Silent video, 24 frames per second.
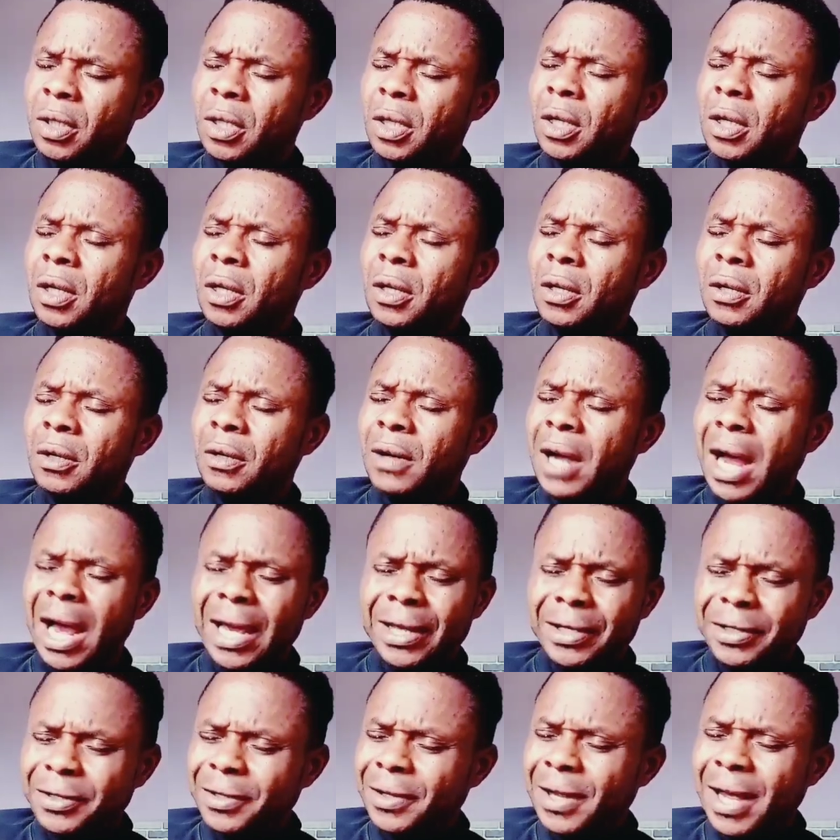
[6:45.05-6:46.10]

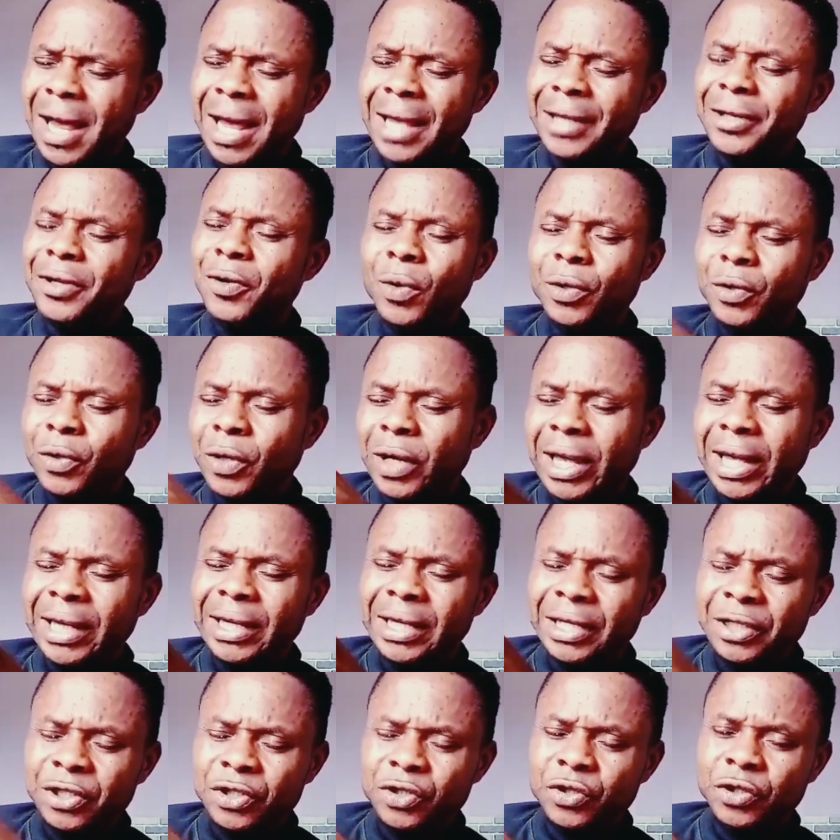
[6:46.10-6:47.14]
I don't want to
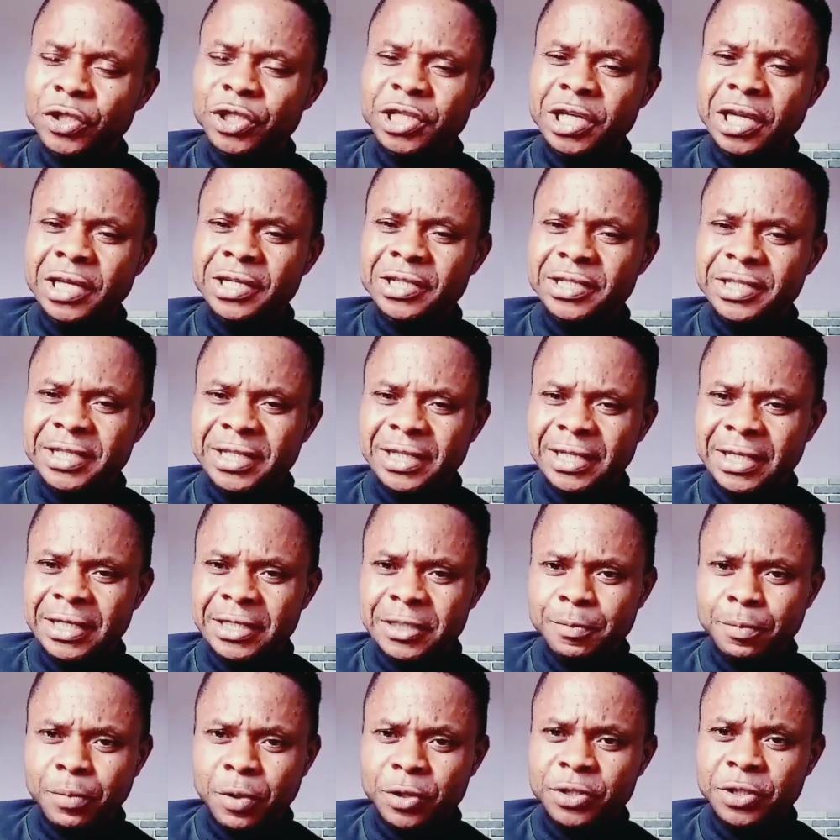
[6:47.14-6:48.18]
get into John Cedar's
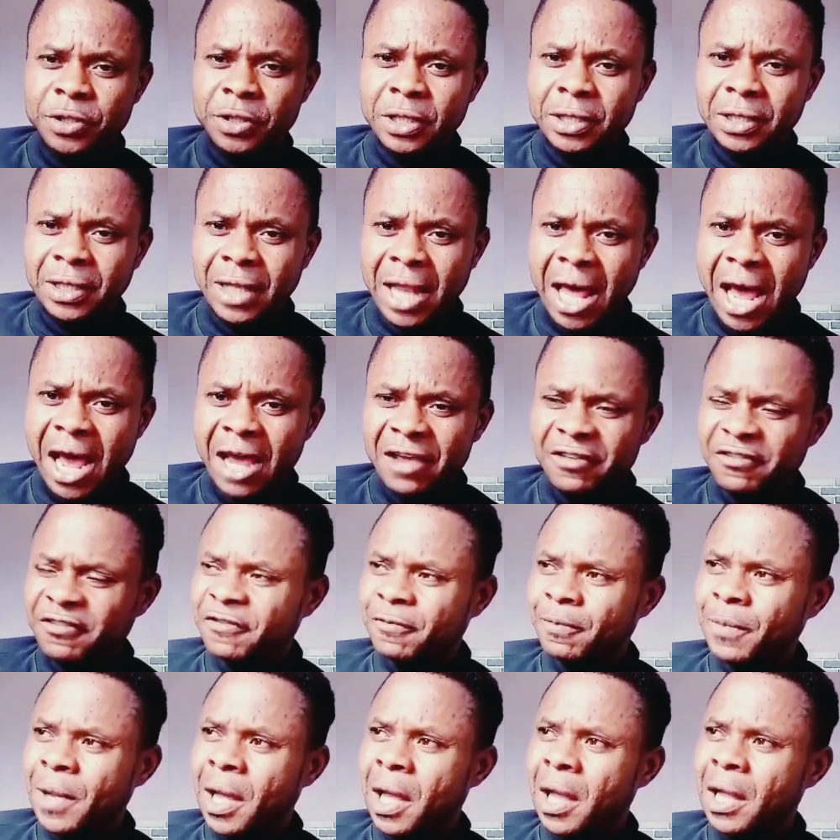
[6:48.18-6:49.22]
personal life,
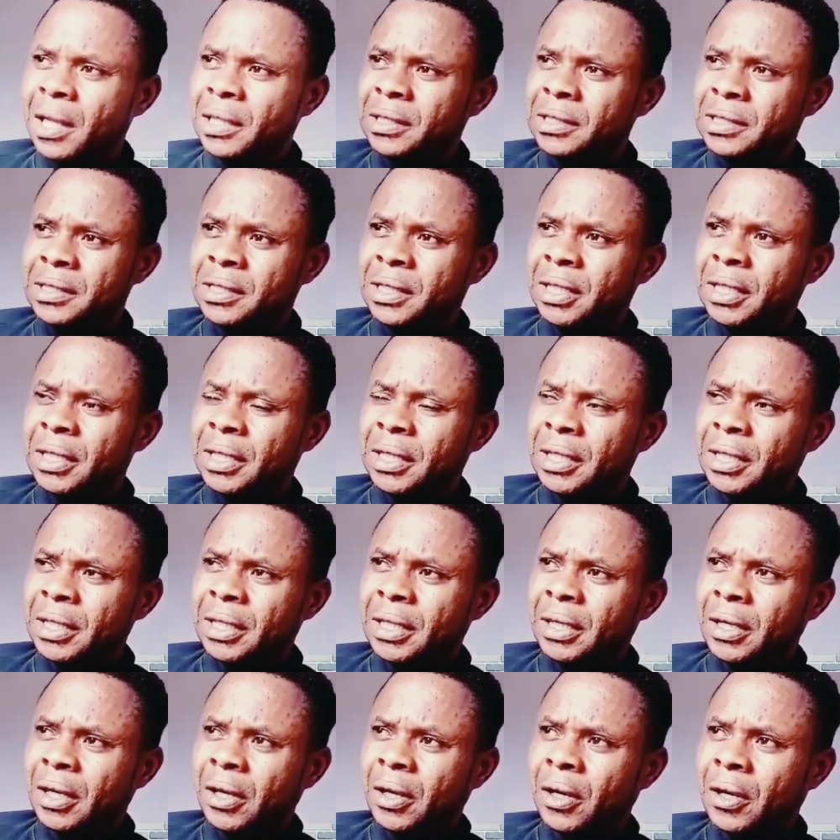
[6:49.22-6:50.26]
but
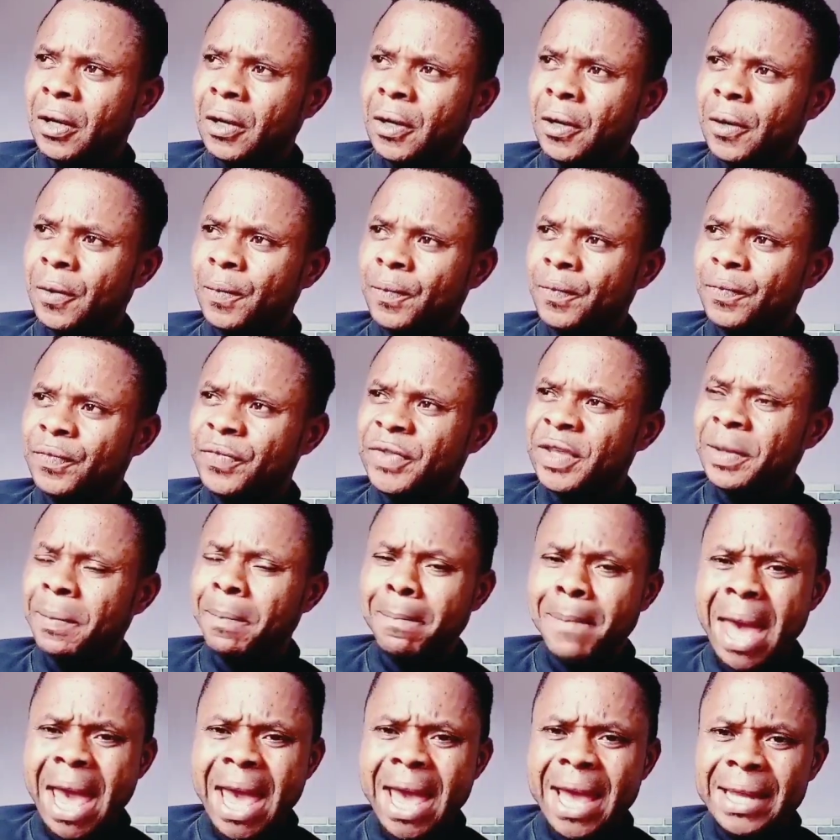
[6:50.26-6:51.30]
the
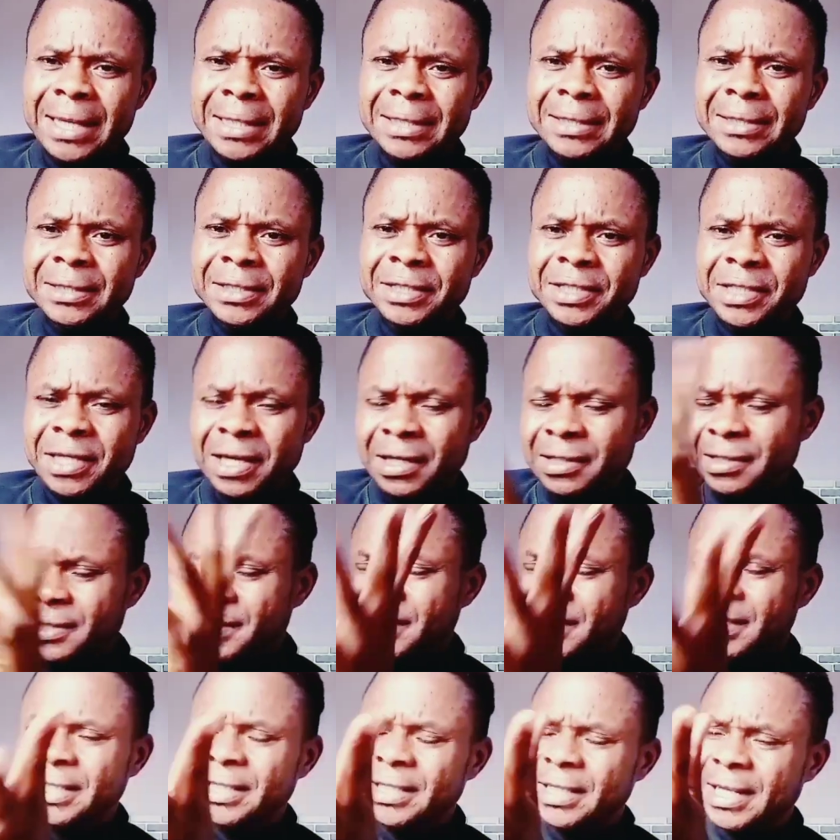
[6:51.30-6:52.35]
man John
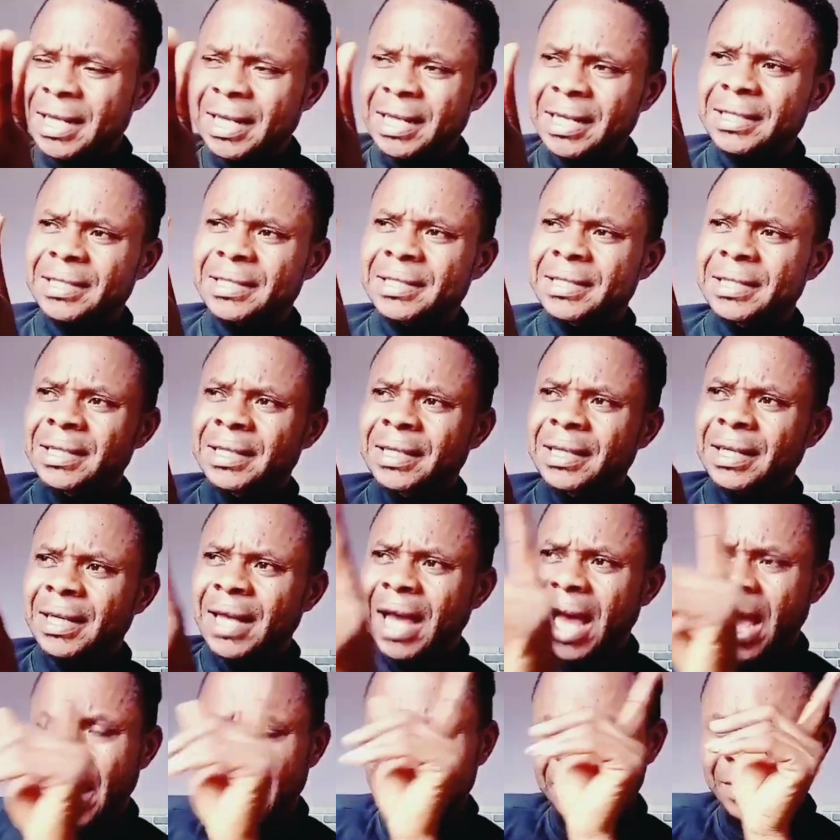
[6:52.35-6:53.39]
Cedars,
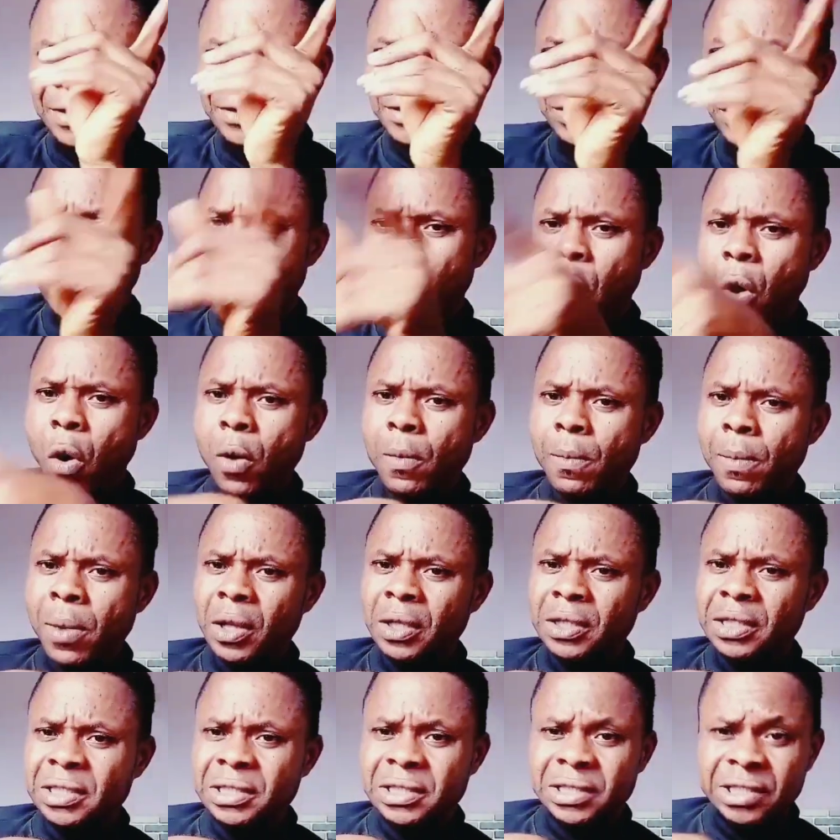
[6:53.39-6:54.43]
I don't know,
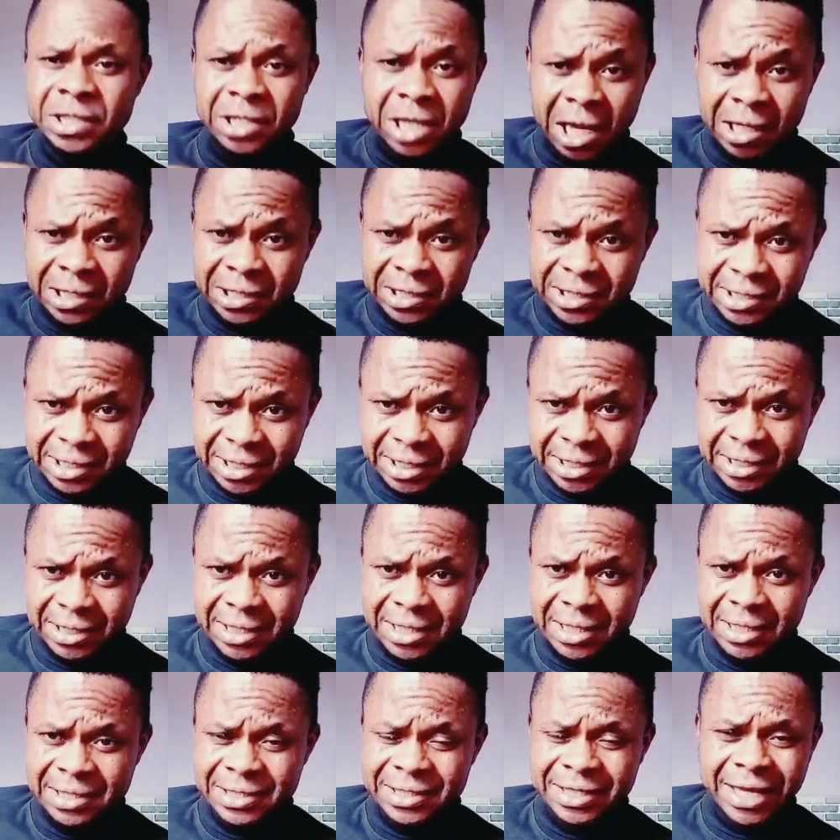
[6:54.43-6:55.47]
but John
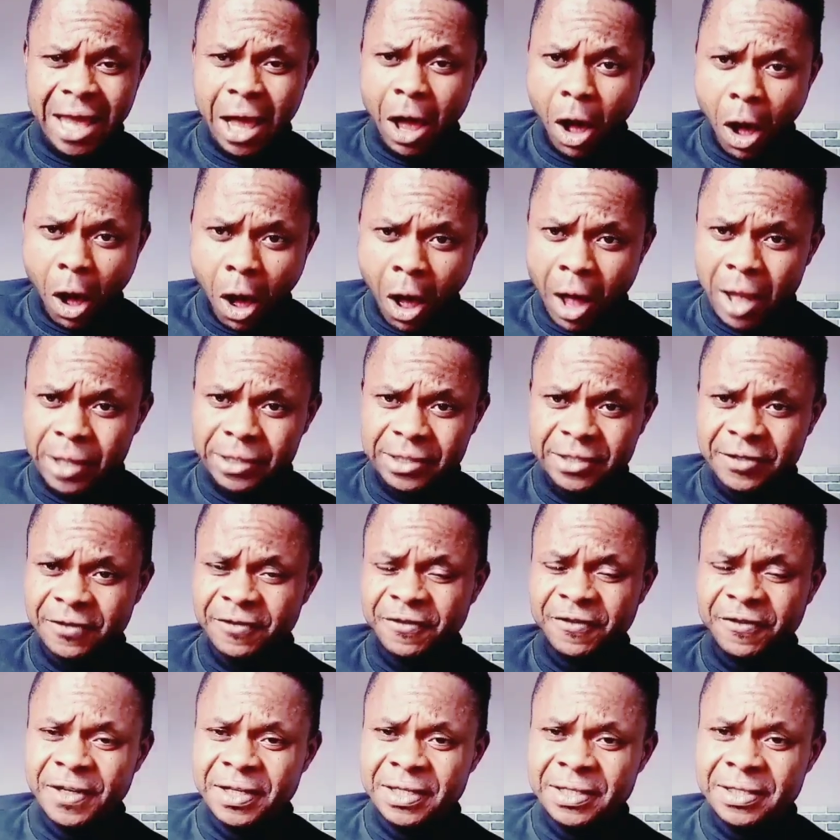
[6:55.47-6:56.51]
Cedars, the
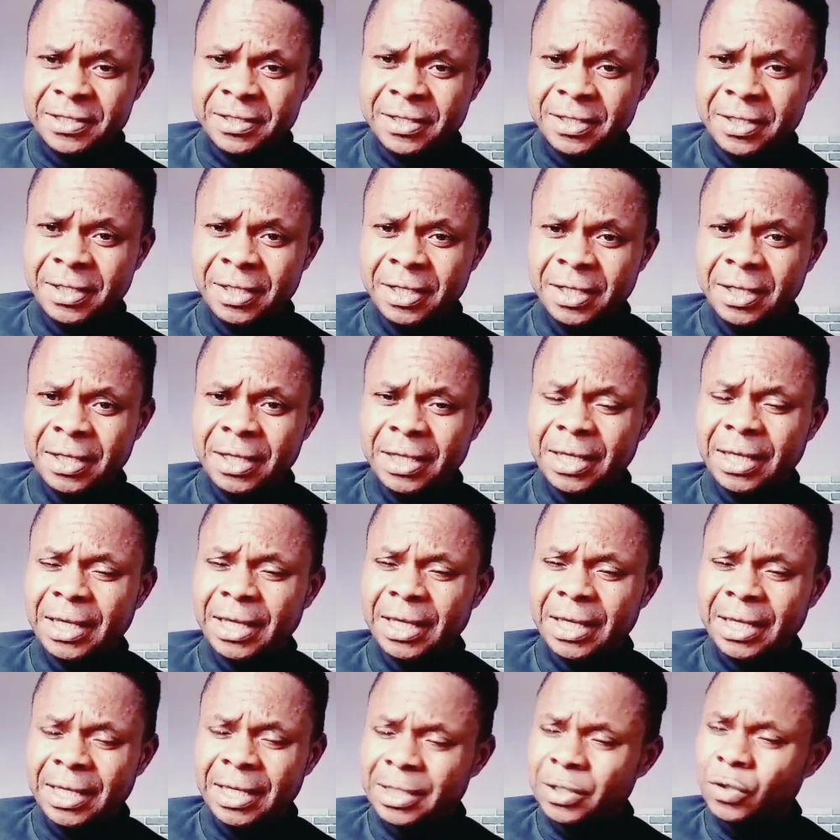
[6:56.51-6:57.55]
activist,
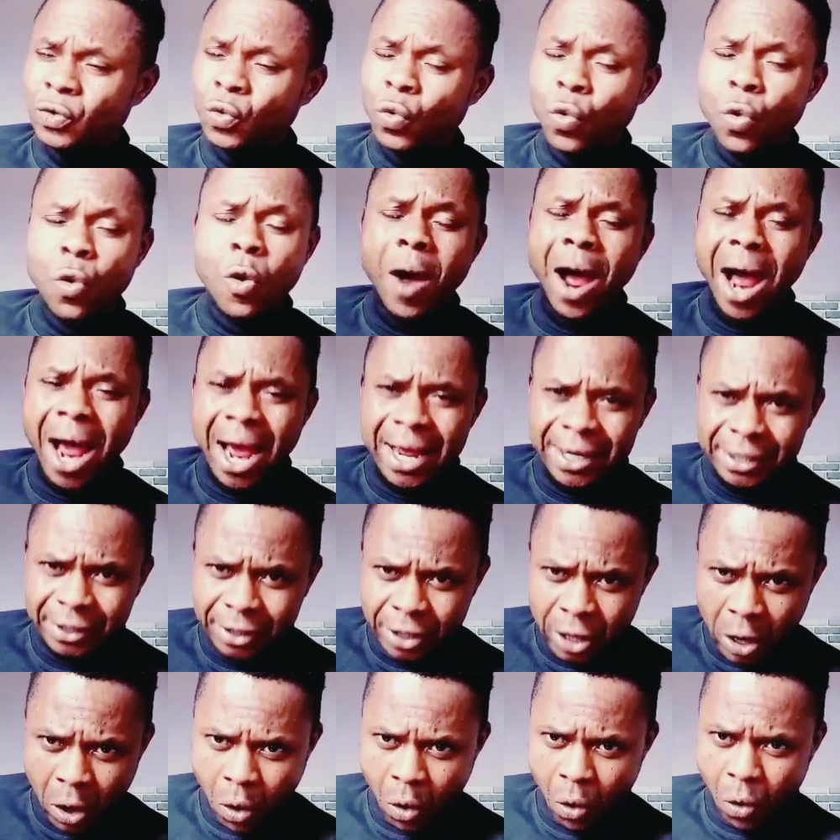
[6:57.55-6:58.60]
is who I
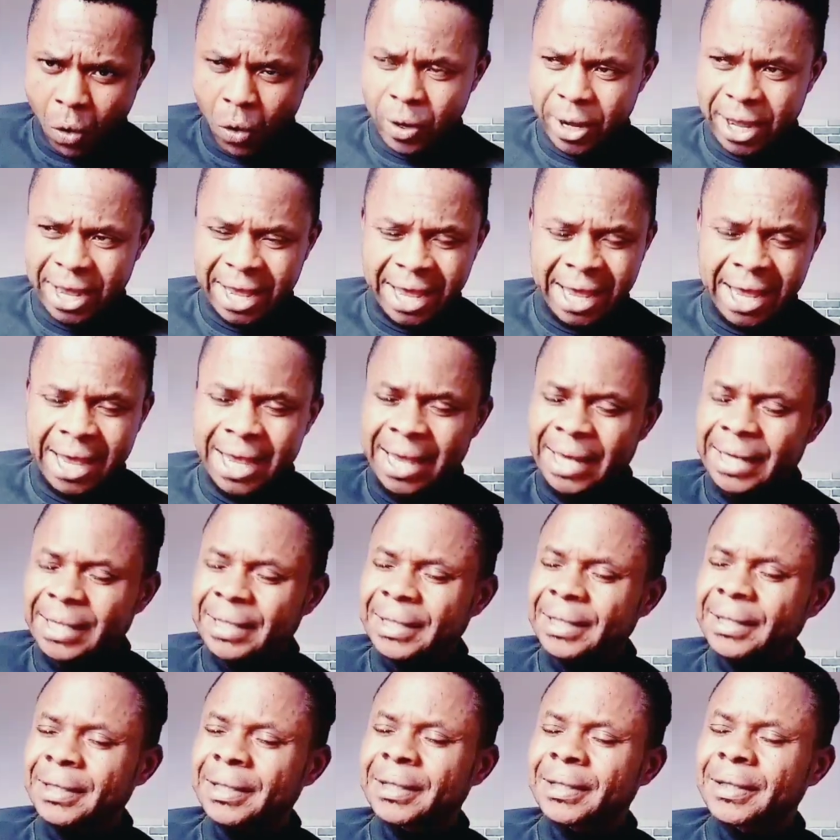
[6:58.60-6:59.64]
know,
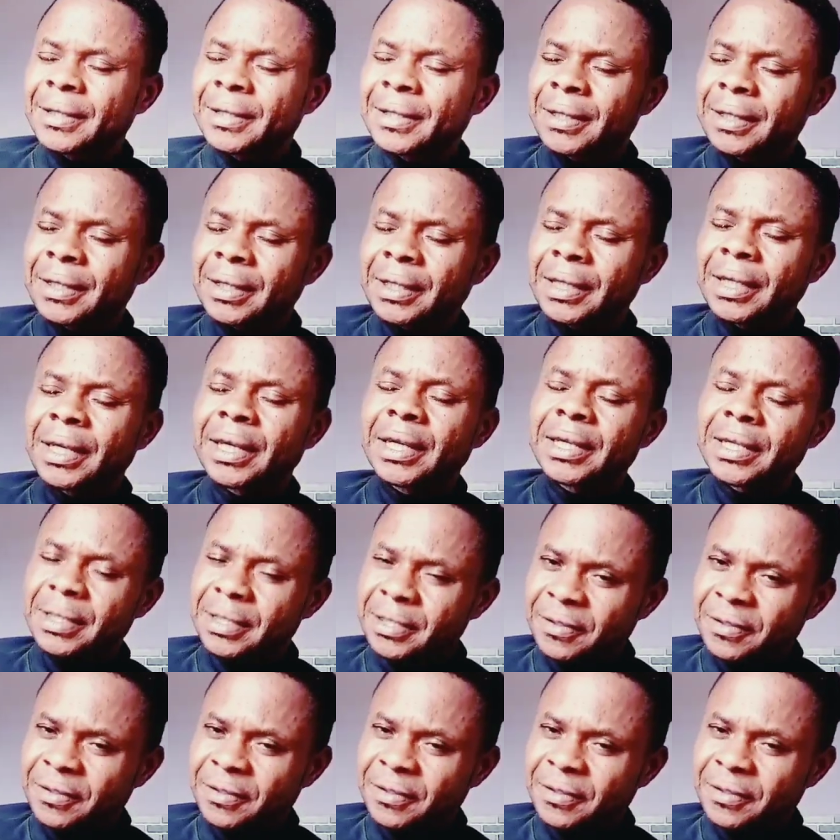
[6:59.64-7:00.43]
and he